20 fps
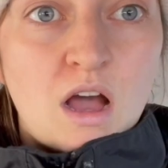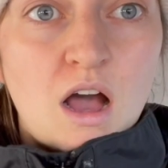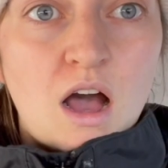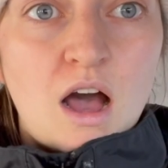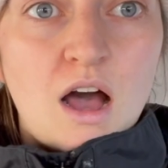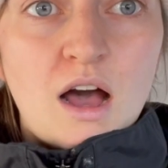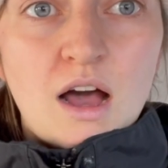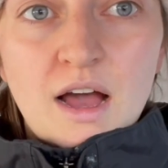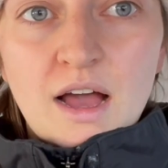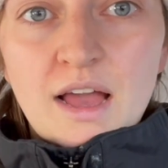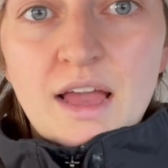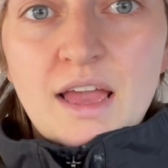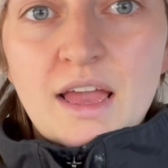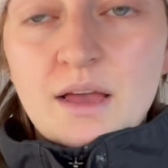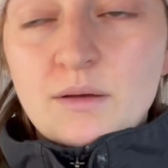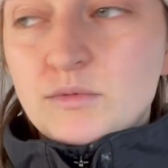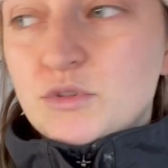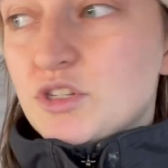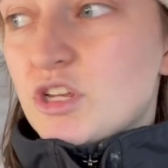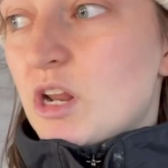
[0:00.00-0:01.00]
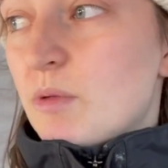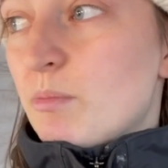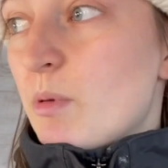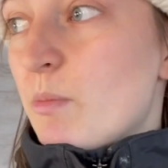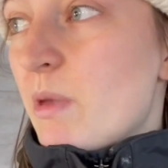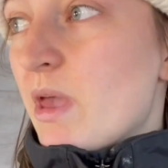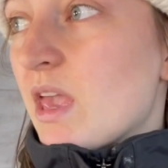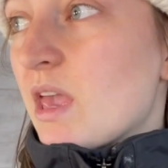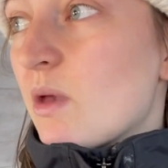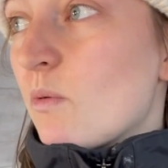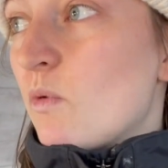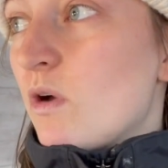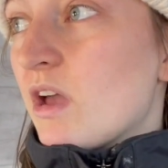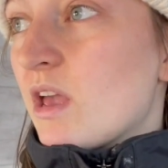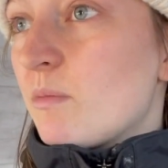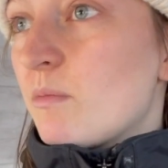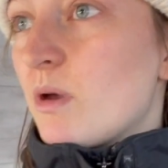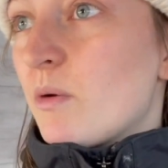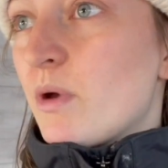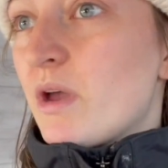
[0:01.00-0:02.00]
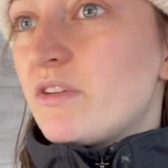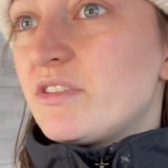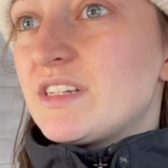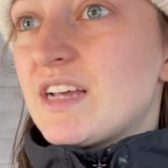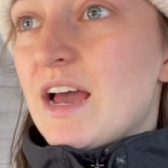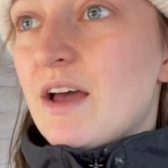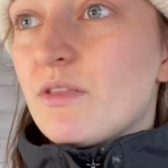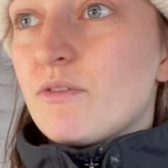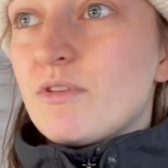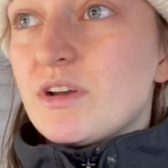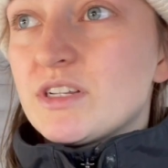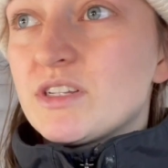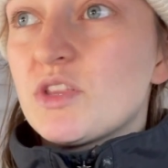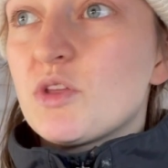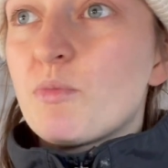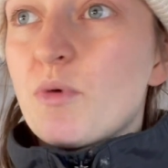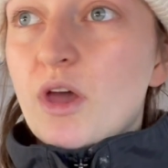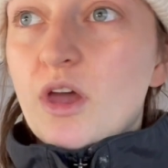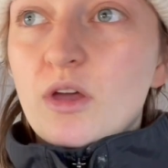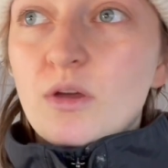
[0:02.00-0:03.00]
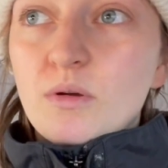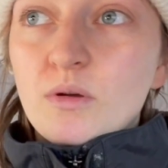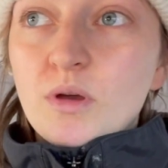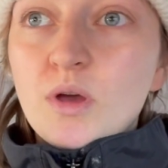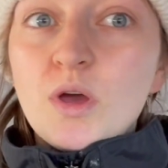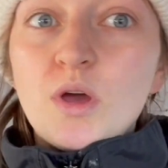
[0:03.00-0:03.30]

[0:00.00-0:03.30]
I am just going to be making working my way down the rest of the boat